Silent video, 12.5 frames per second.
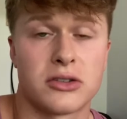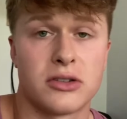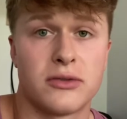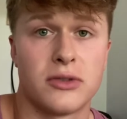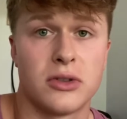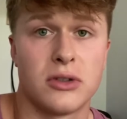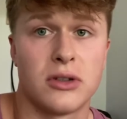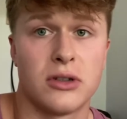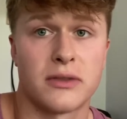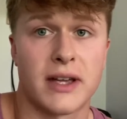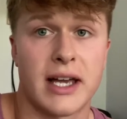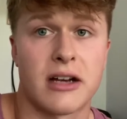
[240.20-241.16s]
of food and a
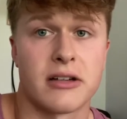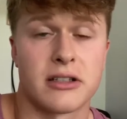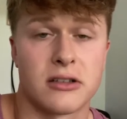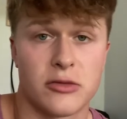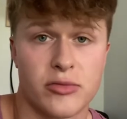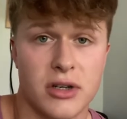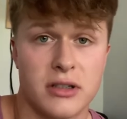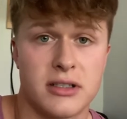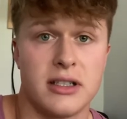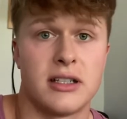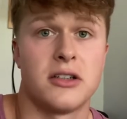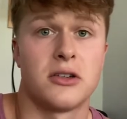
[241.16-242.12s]
lot of calories, a lot of
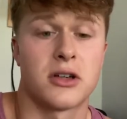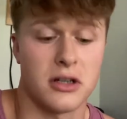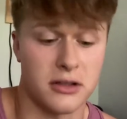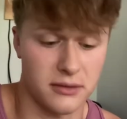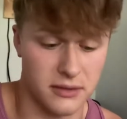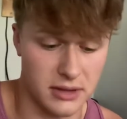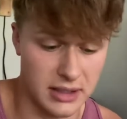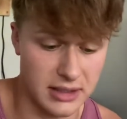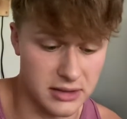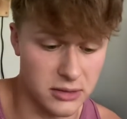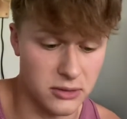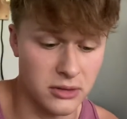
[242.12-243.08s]
protein, and you can't
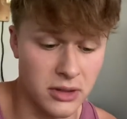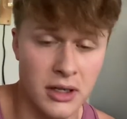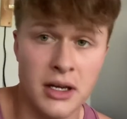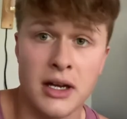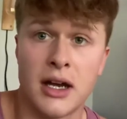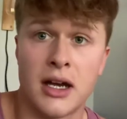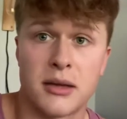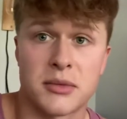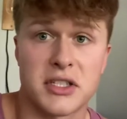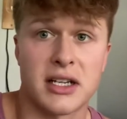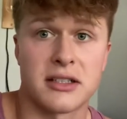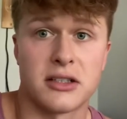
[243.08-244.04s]
eat it all,
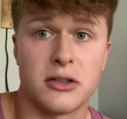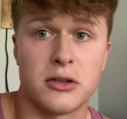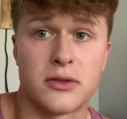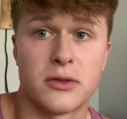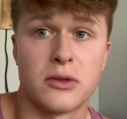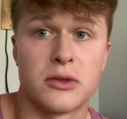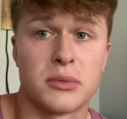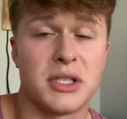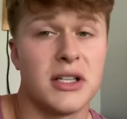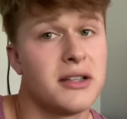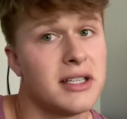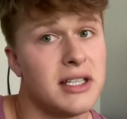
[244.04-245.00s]
shakes are useful. But you
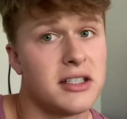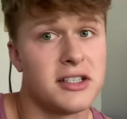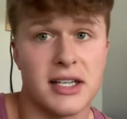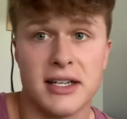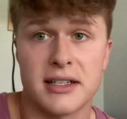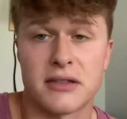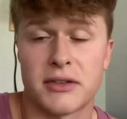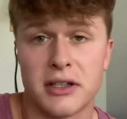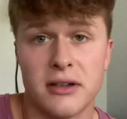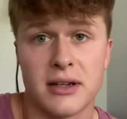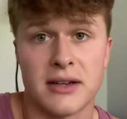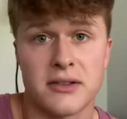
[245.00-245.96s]
don't need shakes. If I
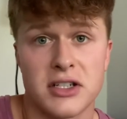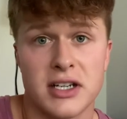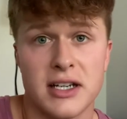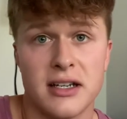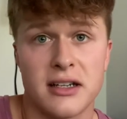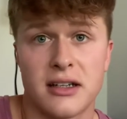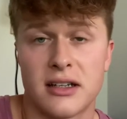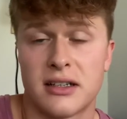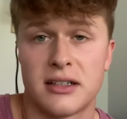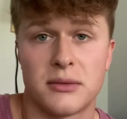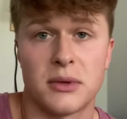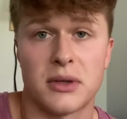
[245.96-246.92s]
don't have a shake,
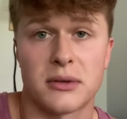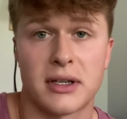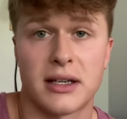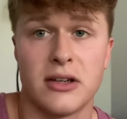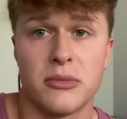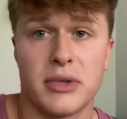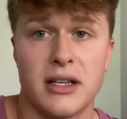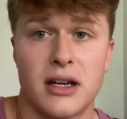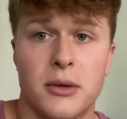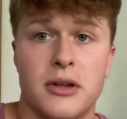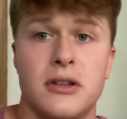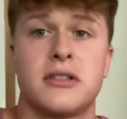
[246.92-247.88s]
it won't kill me.
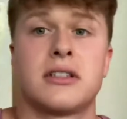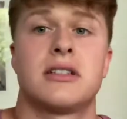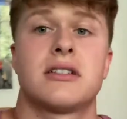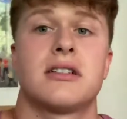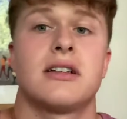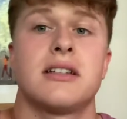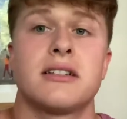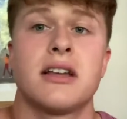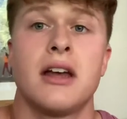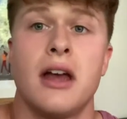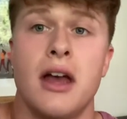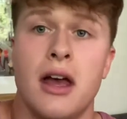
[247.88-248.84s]
I won't lose any size.
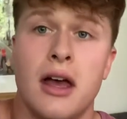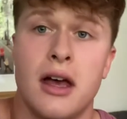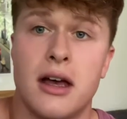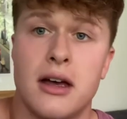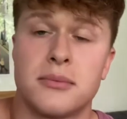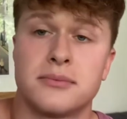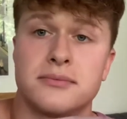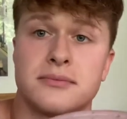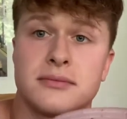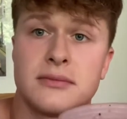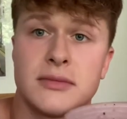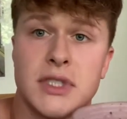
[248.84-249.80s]

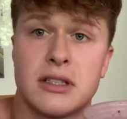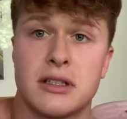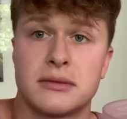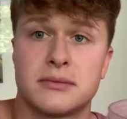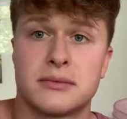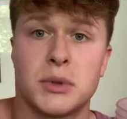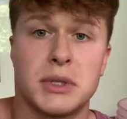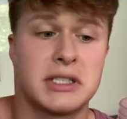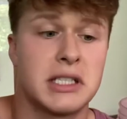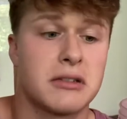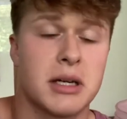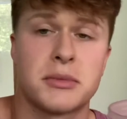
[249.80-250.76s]
You know,
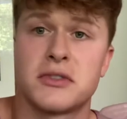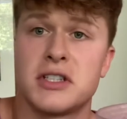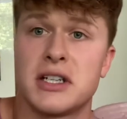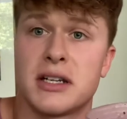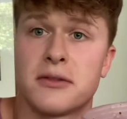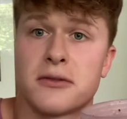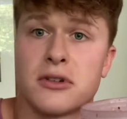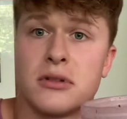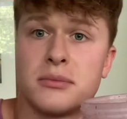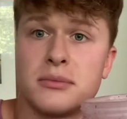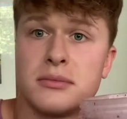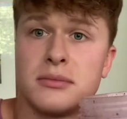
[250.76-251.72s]
20 grams of chicken
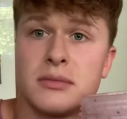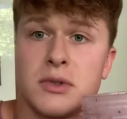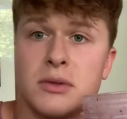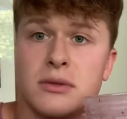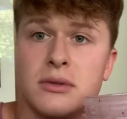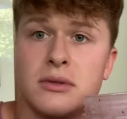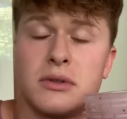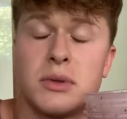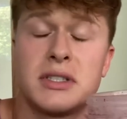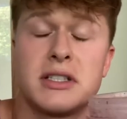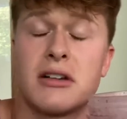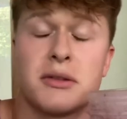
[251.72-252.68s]
from
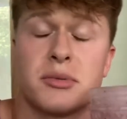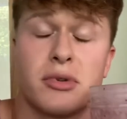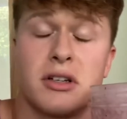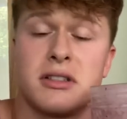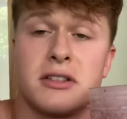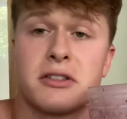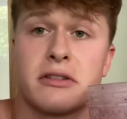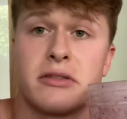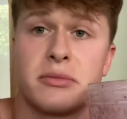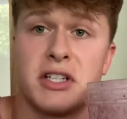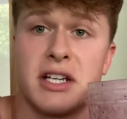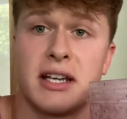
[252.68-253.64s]
20 grams of protein, sorry,
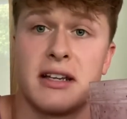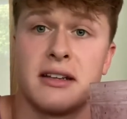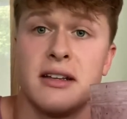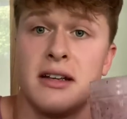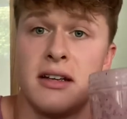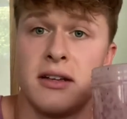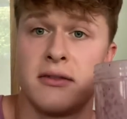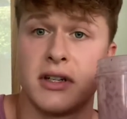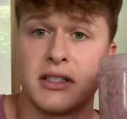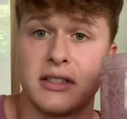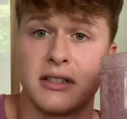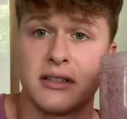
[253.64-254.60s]
from chicken
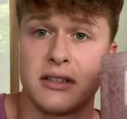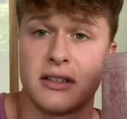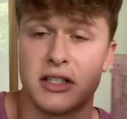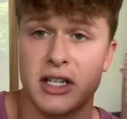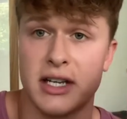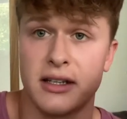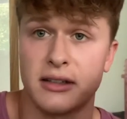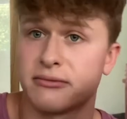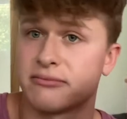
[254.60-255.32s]
versus a shake,